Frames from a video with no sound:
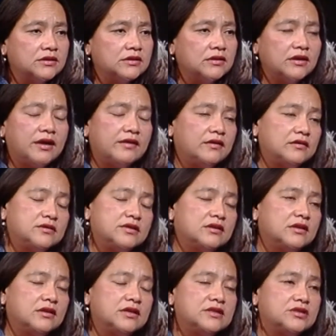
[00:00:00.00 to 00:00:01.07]
And
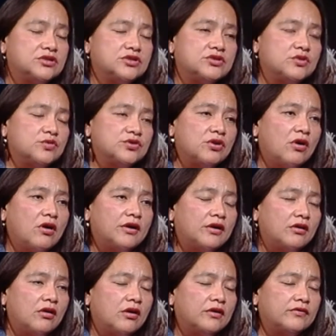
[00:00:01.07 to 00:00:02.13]
the list just goes on
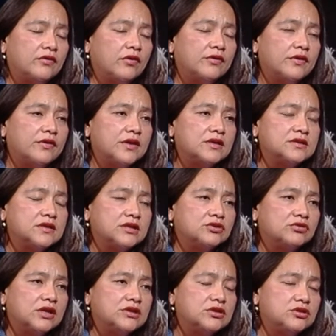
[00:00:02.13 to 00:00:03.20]
and on of all the things they
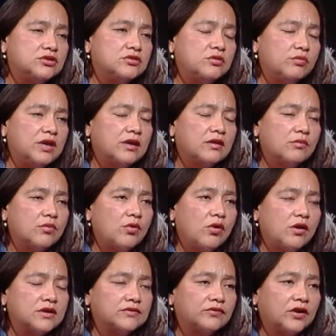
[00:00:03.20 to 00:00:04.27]
tried to do to make the
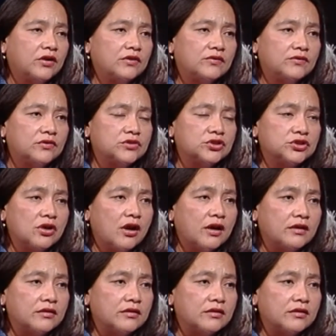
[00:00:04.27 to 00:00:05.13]
Mohawks fire the first shot.